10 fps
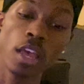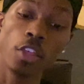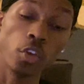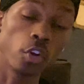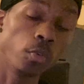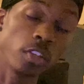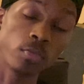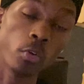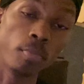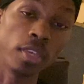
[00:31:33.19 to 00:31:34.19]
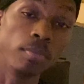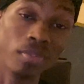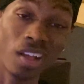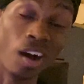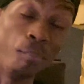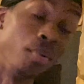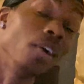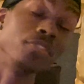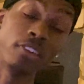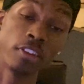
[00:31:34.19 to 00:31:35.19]
your charisma will be
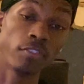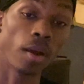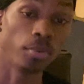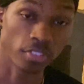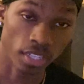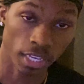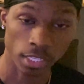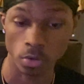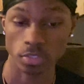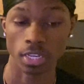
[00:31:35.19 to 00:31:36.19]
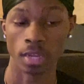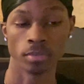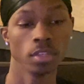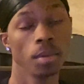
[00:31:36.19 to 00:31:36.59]
above 75% in no time.